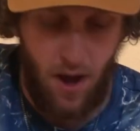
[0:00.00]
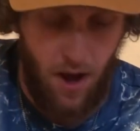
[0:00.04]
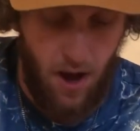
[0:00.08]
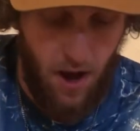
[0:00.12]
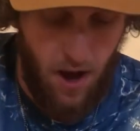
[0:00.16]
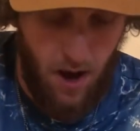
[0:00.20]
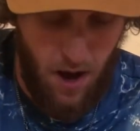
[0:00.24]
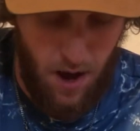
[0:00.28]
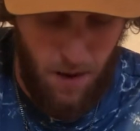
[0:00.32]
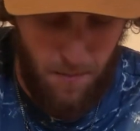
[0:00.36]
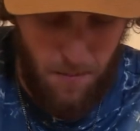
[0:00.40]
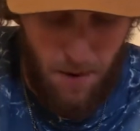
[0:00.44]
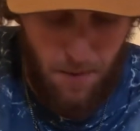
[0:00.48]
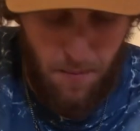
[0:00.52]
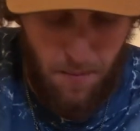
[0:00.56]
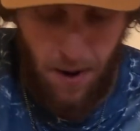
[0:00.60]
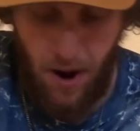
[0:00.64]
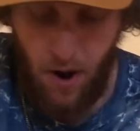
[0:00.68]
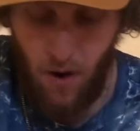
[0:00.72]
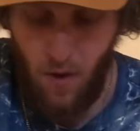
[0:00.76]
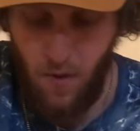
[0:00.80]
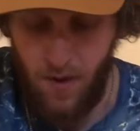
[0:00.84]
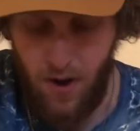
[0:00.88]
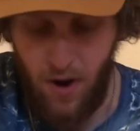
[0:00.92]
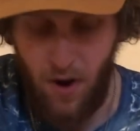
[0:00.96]
but my
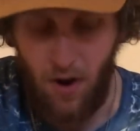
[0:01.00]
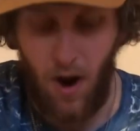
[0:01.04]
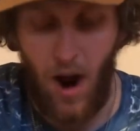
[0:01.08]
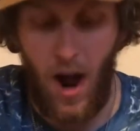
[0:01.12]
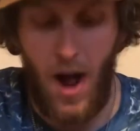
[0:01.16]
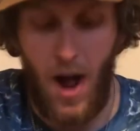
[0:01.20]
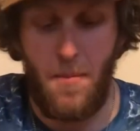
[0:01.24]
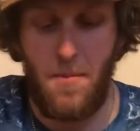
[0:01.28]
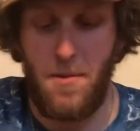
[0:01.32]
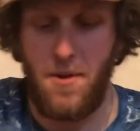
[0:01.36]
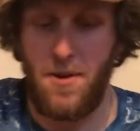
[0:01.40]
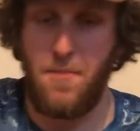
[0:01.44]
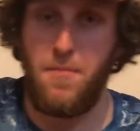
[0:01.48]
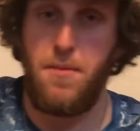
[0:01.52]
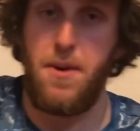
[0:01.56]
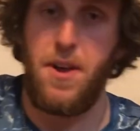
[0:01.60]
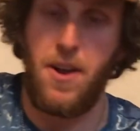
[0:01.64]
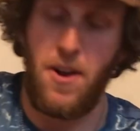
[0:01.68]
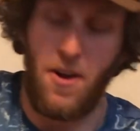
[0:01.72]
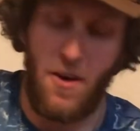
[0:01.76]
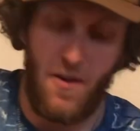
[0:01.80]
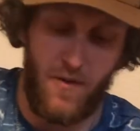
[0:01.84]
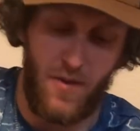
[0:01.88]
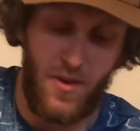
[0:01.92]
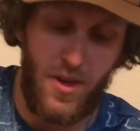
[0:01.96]
only gripe has been
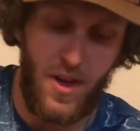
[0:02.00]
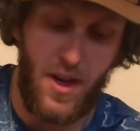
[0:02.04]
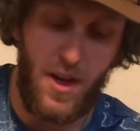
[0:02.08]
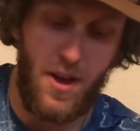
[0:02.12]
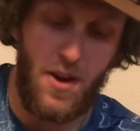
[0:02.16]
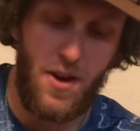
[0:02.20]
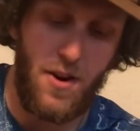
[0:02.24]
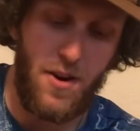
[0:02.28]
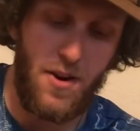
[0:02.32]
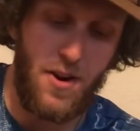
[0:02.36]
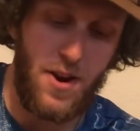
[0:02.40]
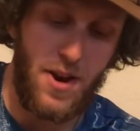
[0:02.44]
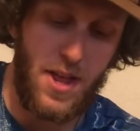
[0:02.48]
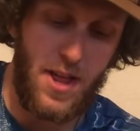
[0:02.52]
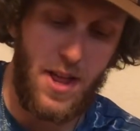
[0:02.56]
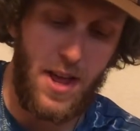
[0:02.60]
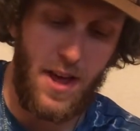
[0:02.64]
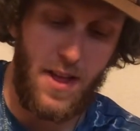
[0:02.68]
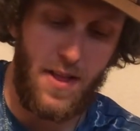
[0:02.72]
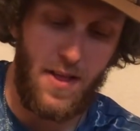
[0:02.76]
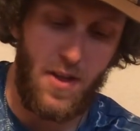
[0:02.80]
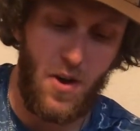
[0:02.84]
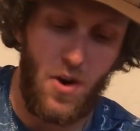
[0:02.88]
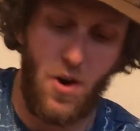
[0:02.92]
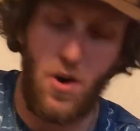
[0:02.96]
over the years
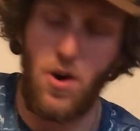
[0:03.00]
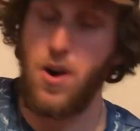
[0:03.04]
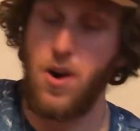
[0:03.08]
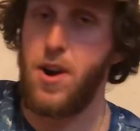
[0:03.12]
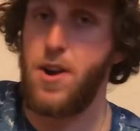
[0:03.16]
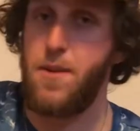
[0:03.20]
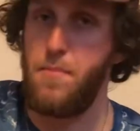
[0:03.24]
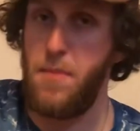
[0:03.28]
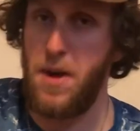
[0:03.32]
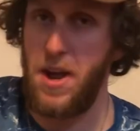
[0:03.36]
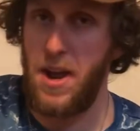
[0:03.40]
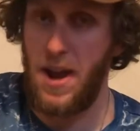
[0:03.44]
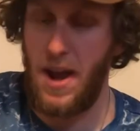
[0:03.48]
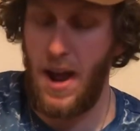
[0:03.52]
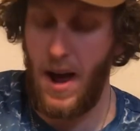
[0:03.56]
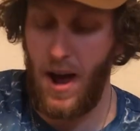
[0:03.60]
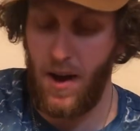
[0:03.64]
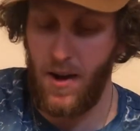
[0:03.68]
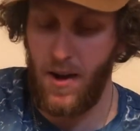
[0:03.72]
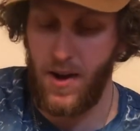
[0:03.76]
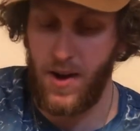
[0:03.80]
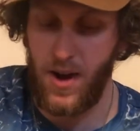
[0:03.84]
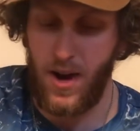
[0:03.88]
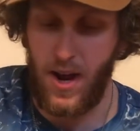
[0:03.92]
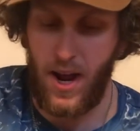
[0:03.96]
that the hooks bend
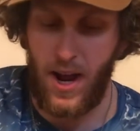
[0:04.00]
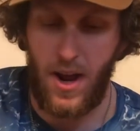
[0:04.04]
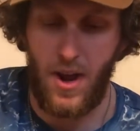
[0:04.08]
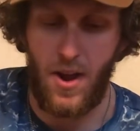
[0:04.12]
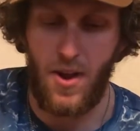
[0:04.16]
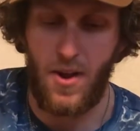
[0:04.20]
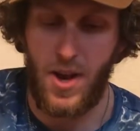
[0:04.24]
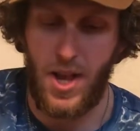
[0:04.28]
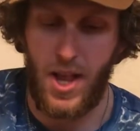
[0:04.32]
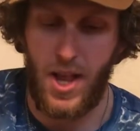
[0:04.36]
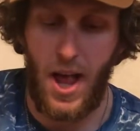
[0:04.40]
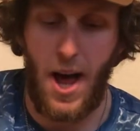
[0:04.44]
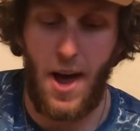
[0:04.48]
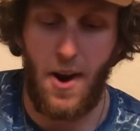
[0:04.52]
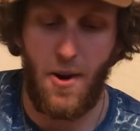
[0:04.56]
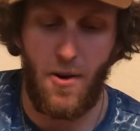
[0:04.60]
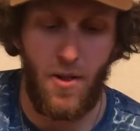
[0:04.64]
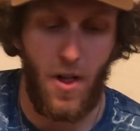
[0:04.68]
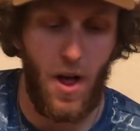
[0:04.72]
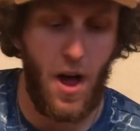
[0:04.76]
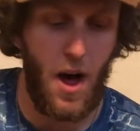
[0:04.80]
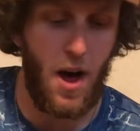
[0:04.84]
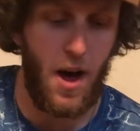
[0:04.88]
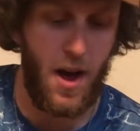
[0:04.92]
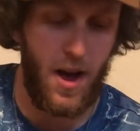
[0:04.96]
out, so you gotta use lighter
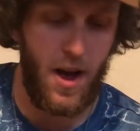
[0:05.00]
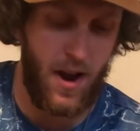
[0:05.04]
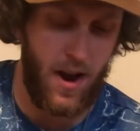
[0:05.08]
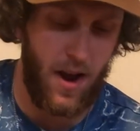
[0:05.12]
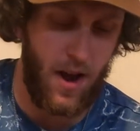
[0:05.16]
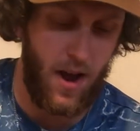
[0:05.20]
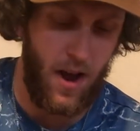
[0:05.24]
line.